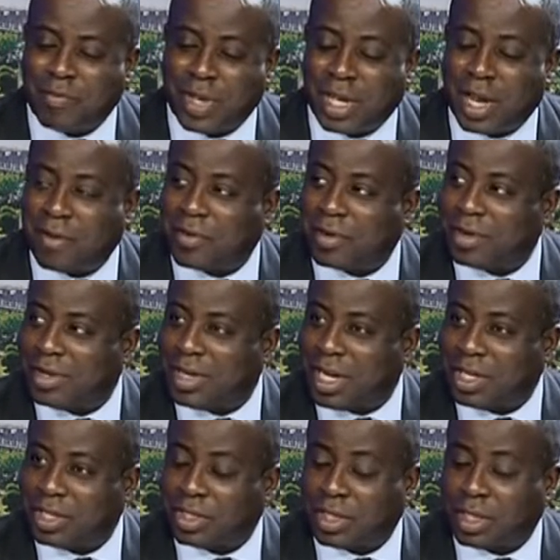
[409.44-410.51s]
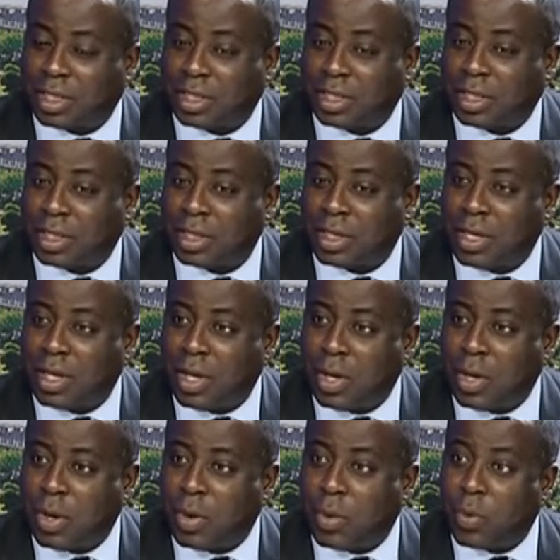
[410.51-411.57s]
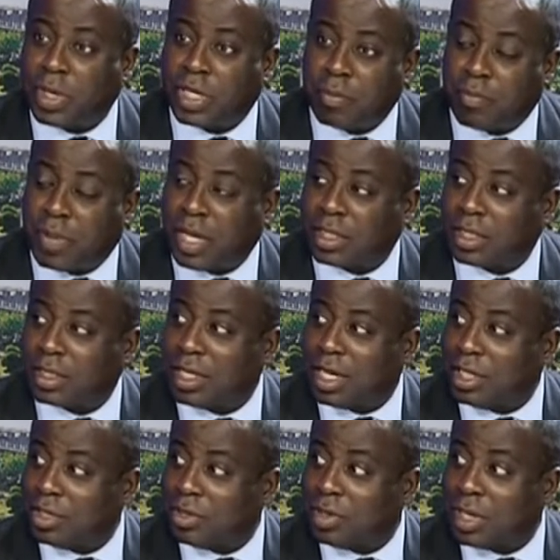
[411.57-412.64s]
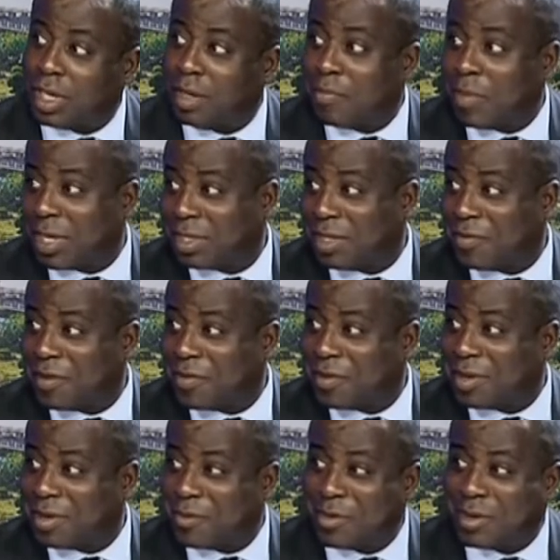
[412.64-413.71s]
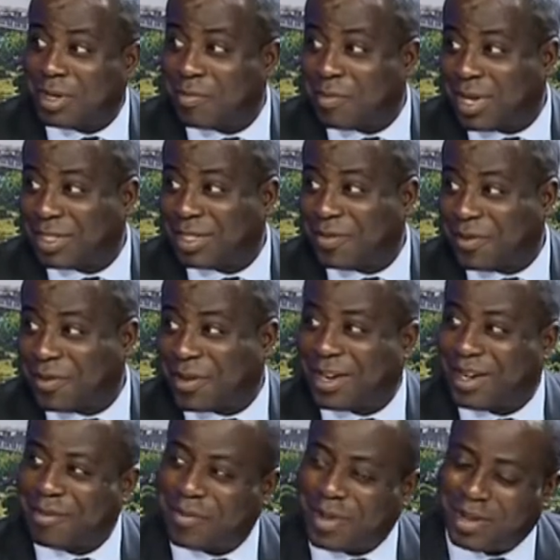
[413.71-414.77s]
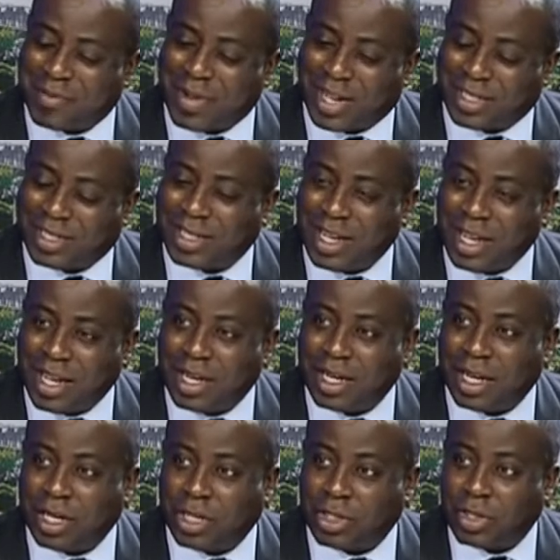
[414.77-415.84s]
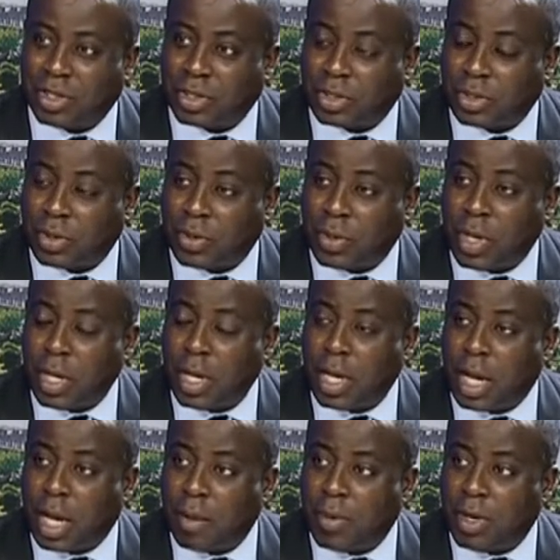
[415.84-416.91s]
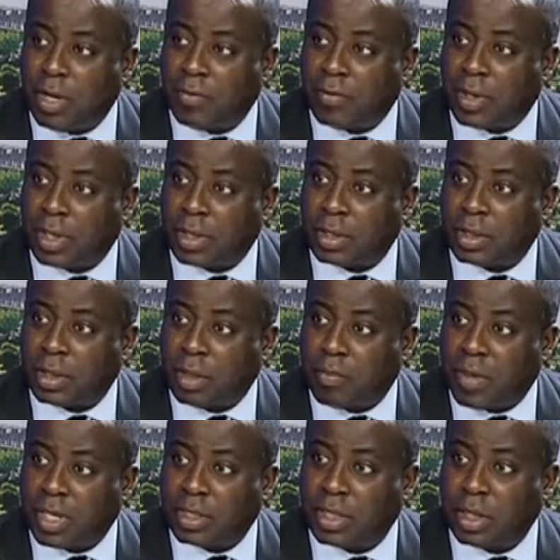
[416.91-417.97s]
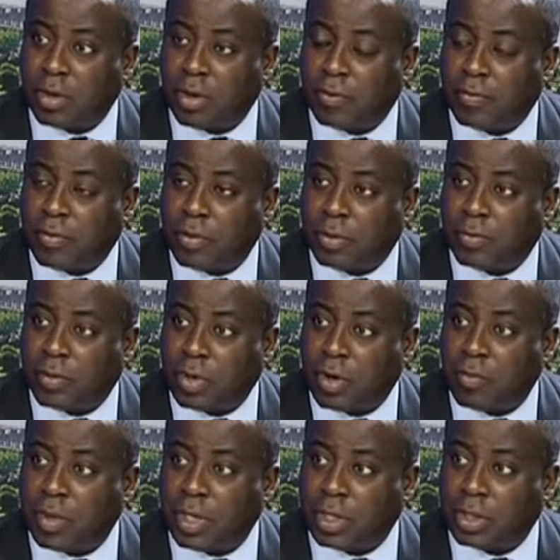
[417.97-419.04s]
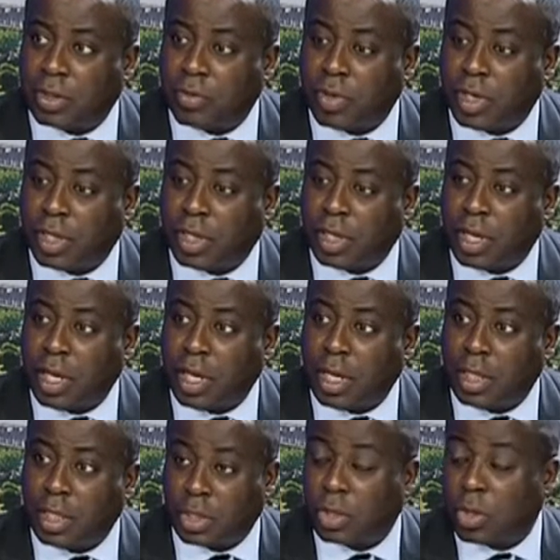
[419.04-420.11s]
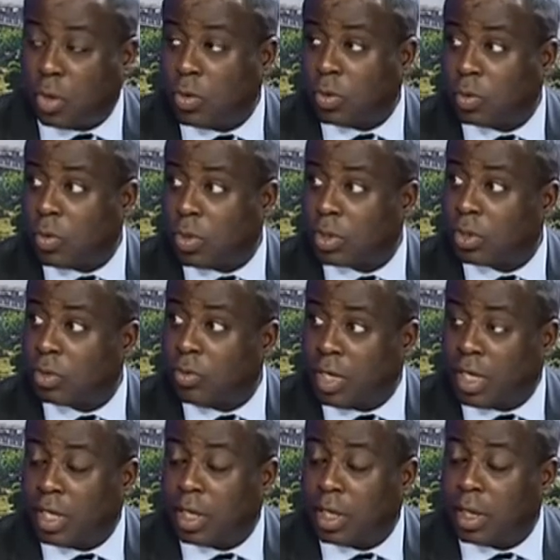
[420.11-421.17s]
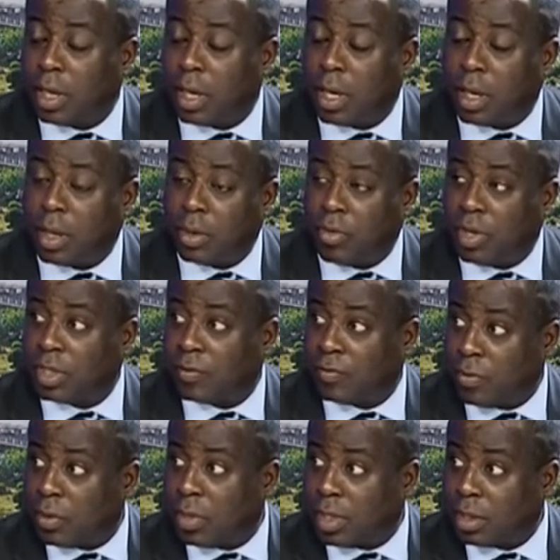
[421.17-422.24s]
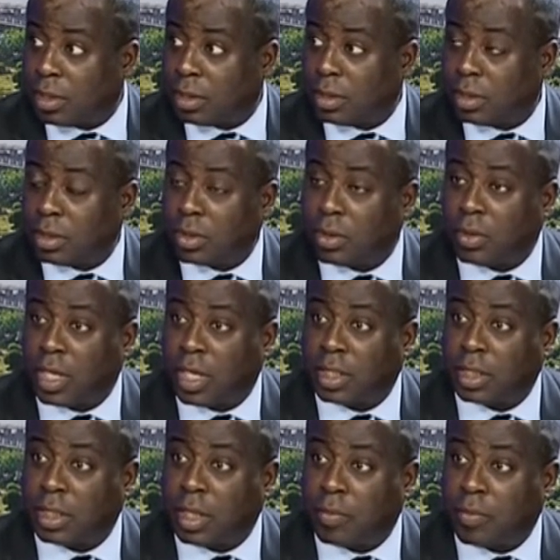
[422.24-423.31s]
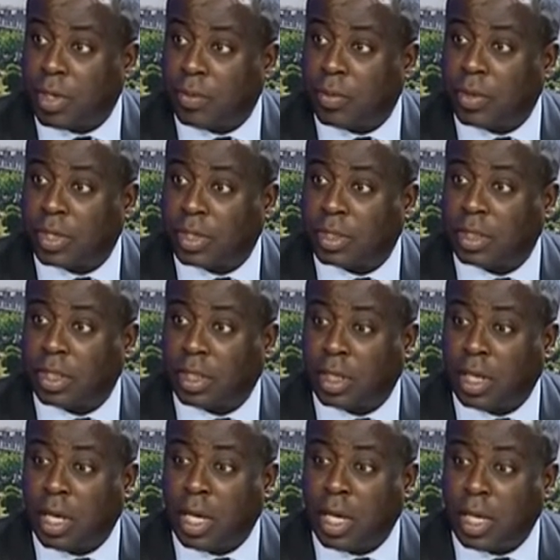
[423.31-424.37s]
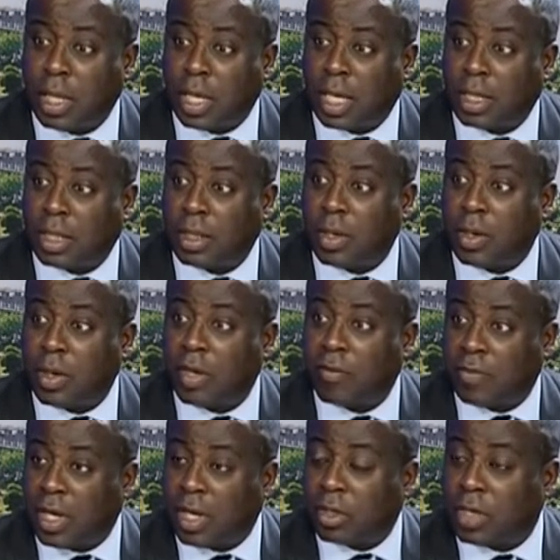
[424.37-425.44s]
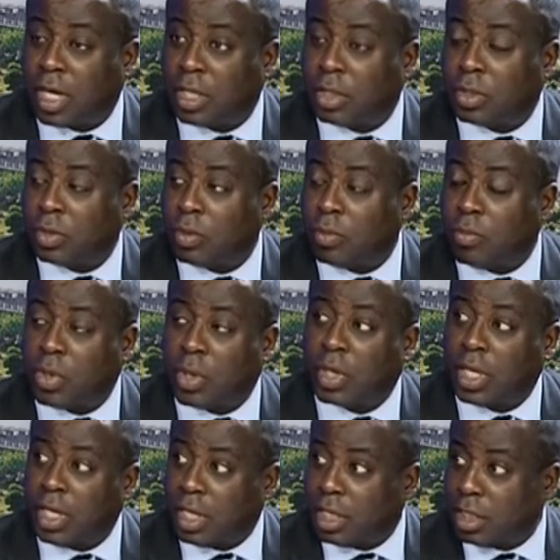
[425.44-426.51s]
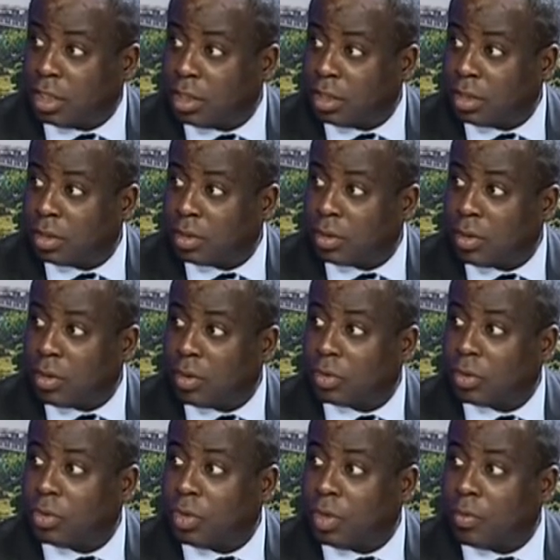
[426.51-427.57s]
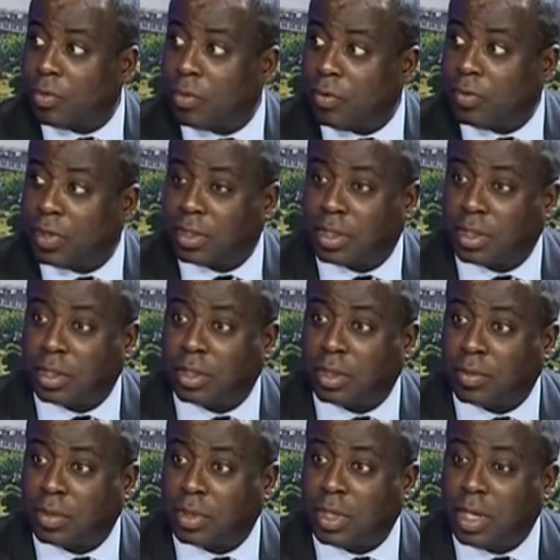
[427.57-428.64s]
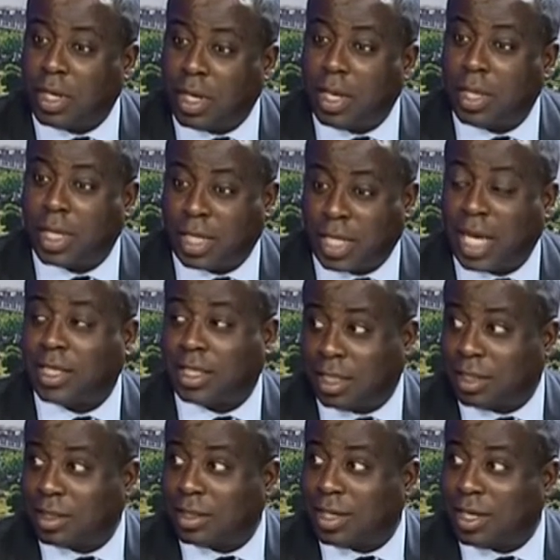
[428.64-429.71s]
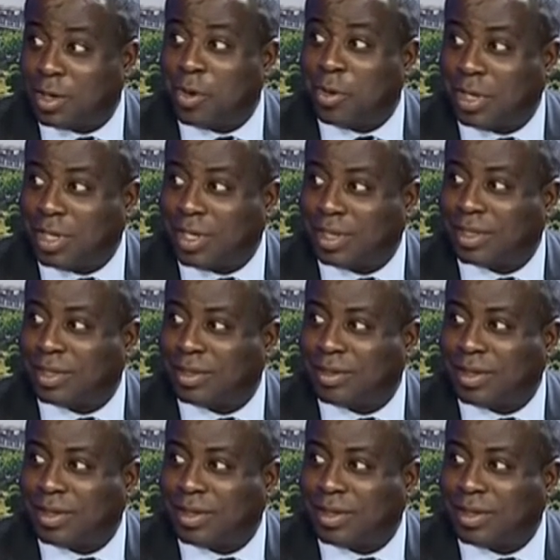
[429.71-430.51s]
big African nation, and what impacts Nigeria impacts South Africa, what impacts Africa impacts Nigeria. So I believe that the best thing going forward for government is to really disclose what's really uh, the reason for this so that people can see that if they're trying to block leakages or to improve their systems, that that's it and only it.